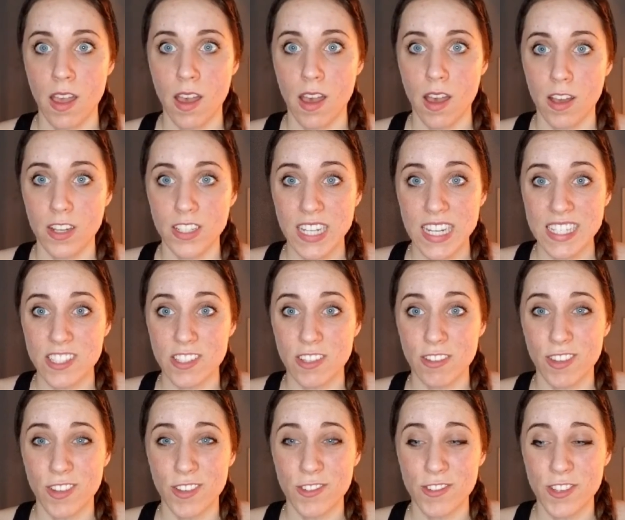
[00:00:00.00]
Alright, so
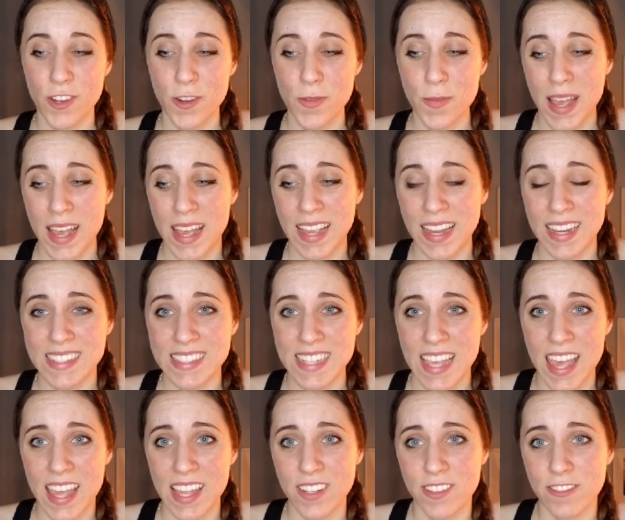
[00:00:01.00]
those are my
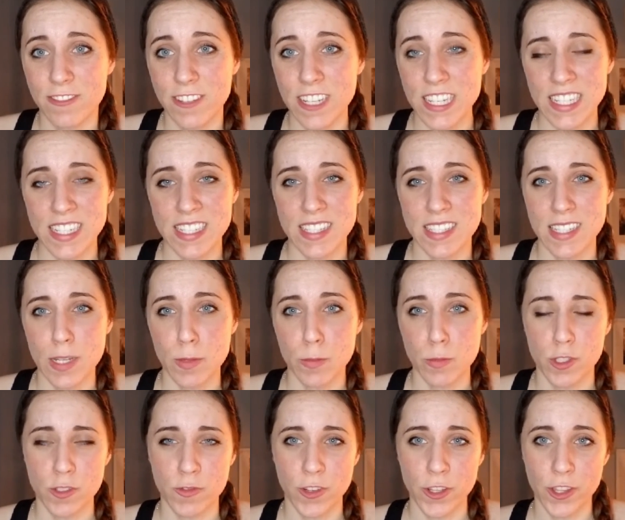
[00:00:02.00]
10 fitness
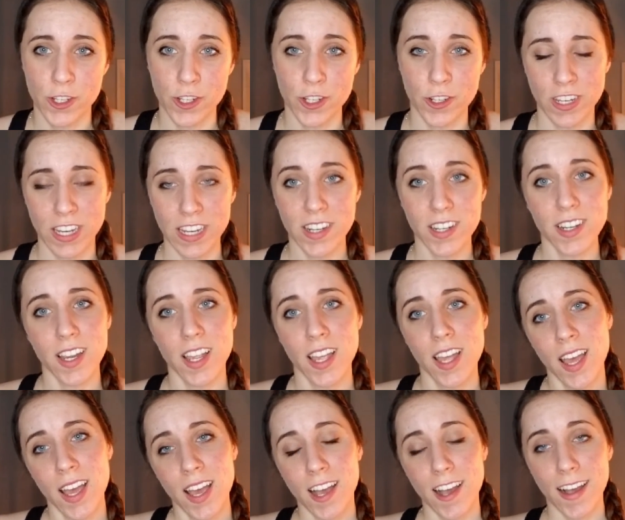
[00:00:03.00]
tips for the new year.
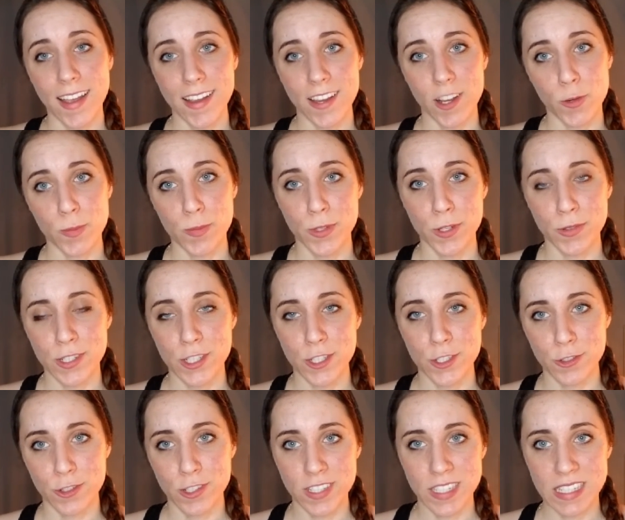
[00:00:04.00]
I hope you
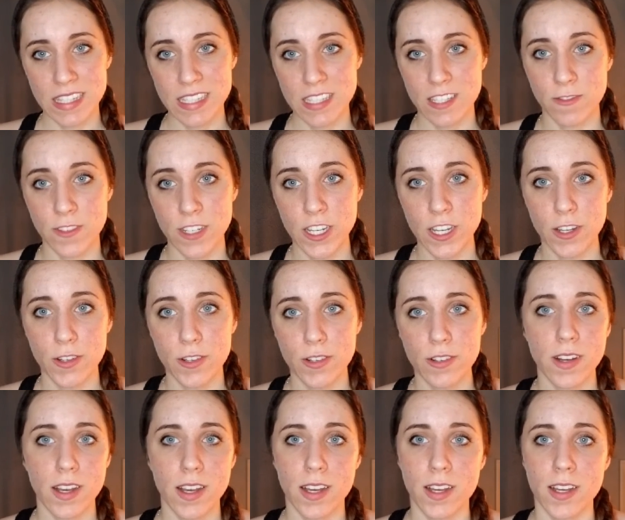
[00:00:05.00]
enjoyed this
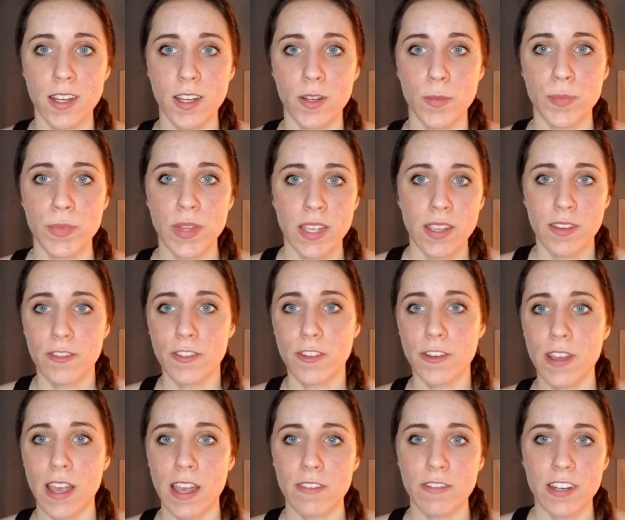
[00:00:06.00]
video. If you
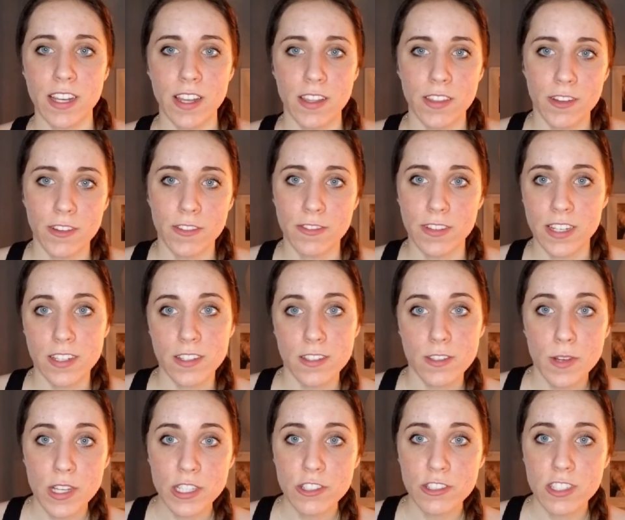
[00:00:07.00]
have any other fitness
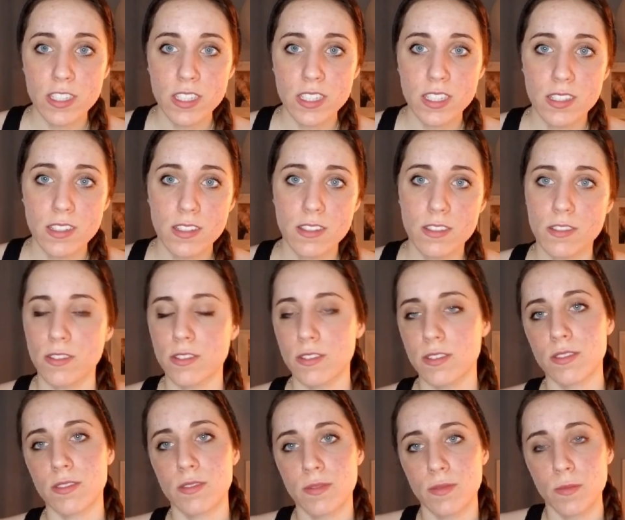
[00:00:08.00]
questions
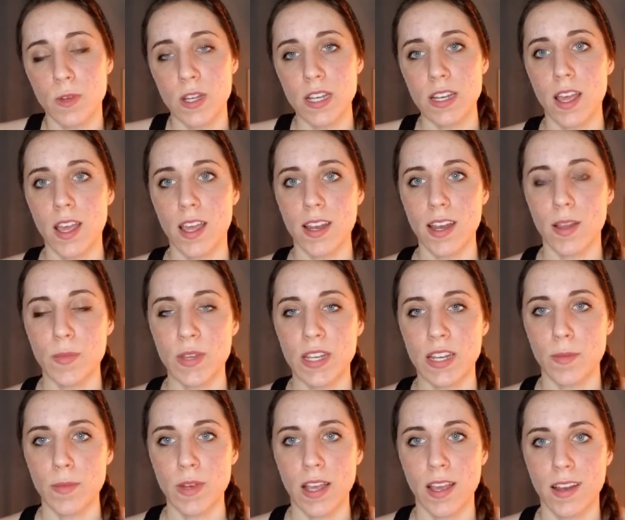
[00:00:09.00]
or whatnot, I mean,
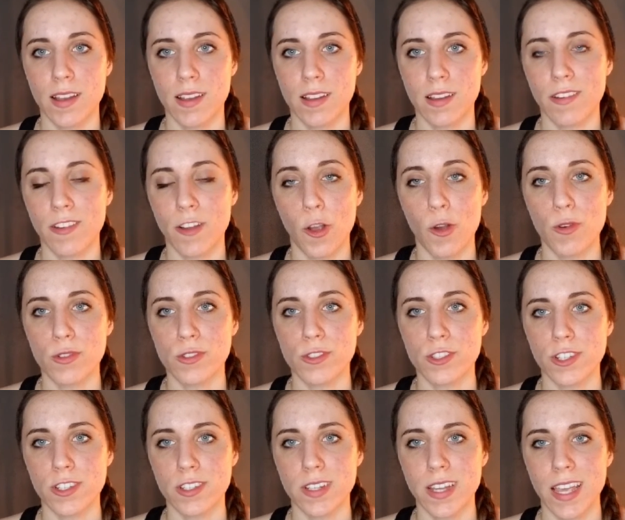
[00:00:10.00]
I'm not a coach
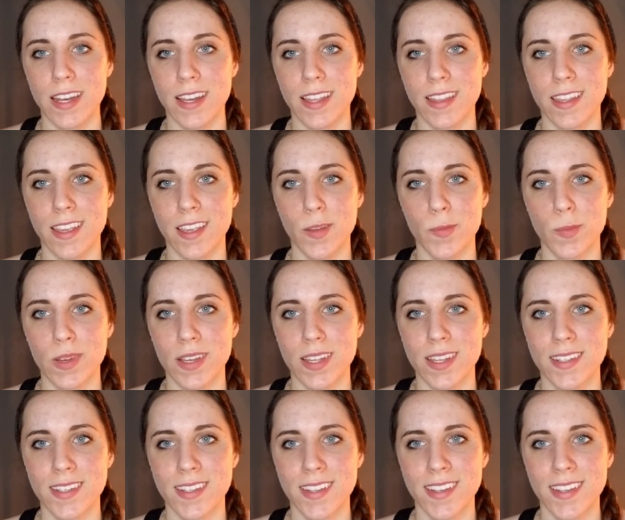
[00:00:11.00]
or anything, but